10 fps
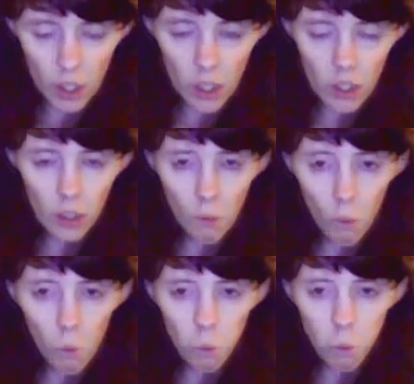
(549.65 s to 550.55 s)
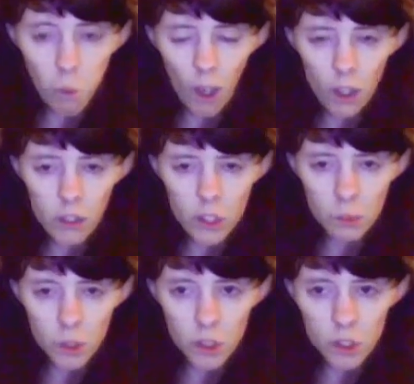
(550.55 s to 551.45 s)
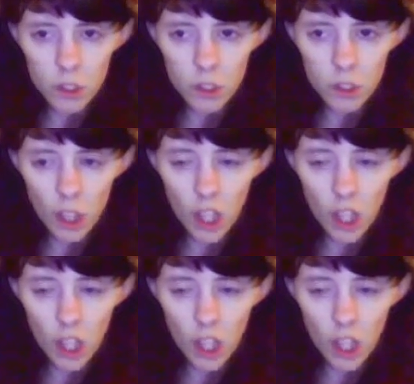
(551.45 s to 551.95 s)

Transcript: And then one Christmas,